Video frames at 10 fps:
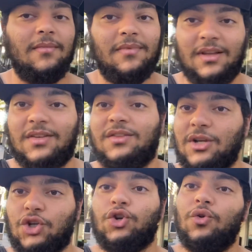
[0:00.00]
this is the
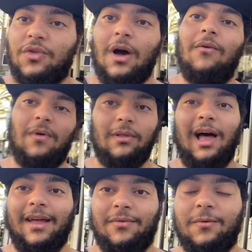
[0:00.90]
truth of a
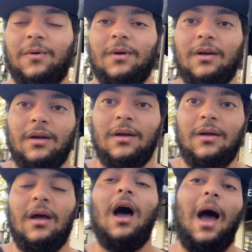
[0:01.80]
life.
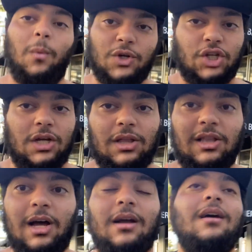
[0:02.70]
I wish you good
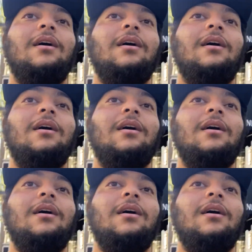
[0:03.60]
luck.